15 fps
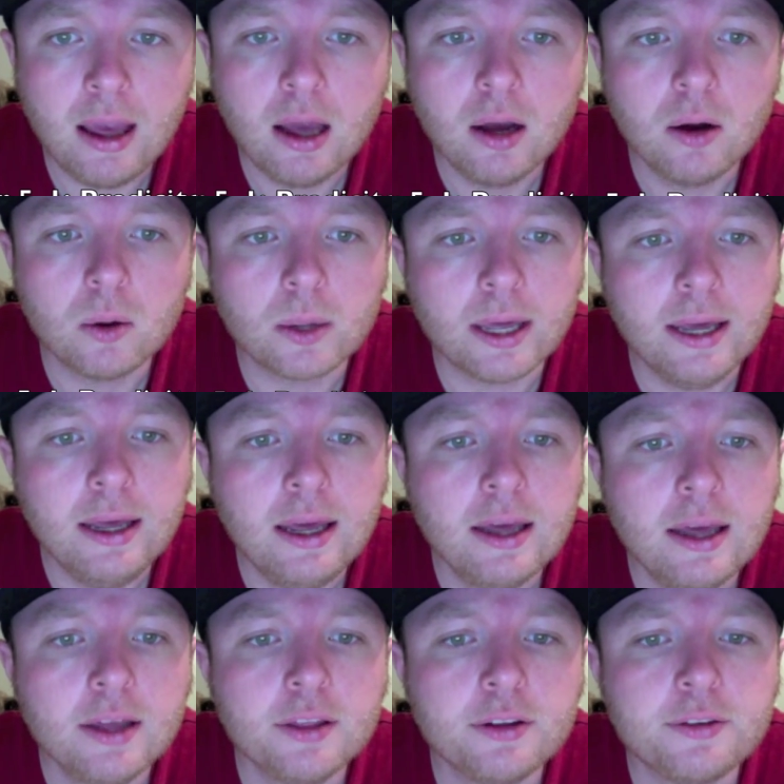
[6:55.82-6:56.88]
Okay,
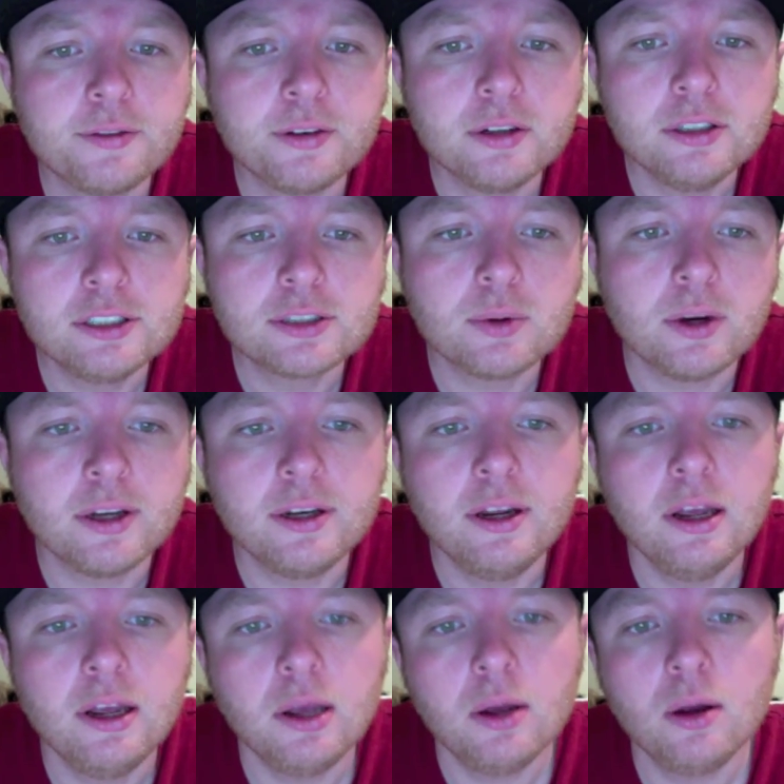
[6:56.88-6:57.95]
the first one,
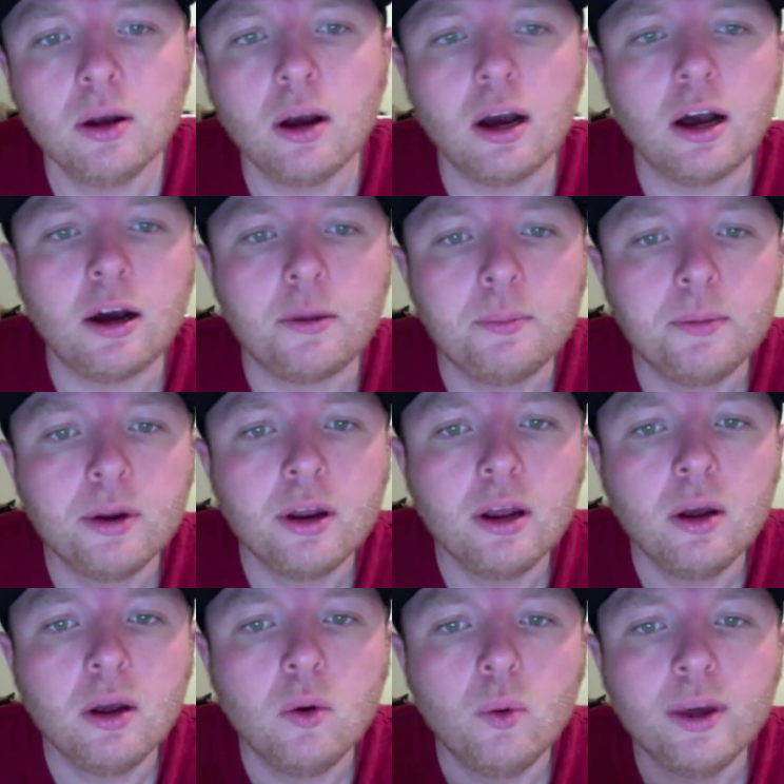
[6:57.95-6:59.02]

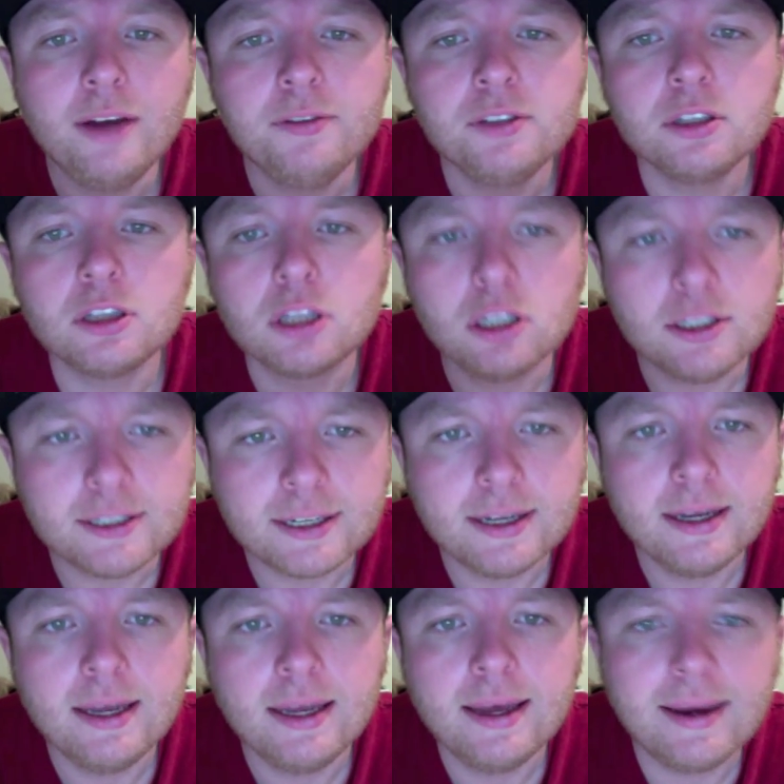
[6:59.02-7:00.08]
we have to look
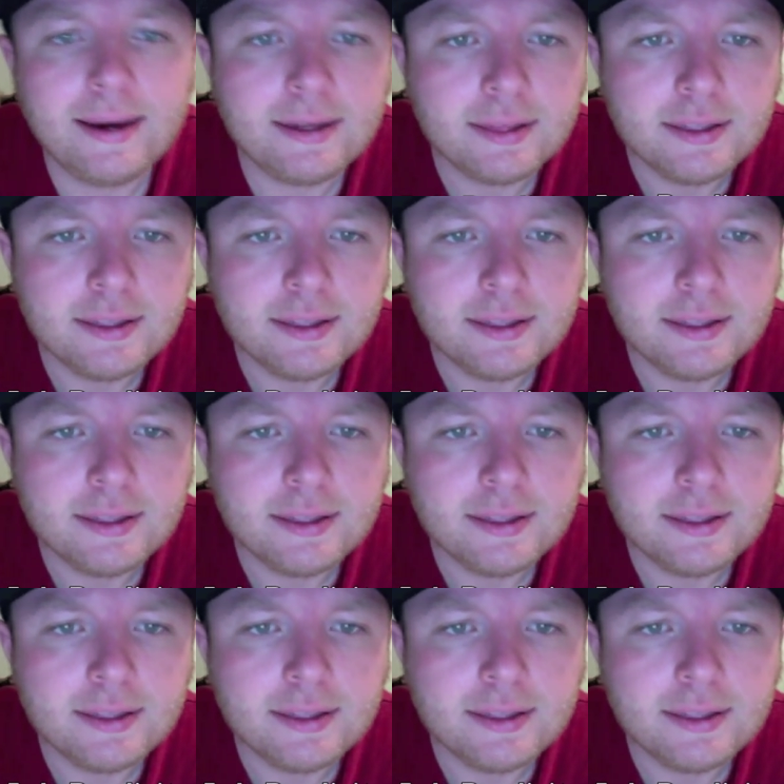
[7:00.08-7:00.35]
at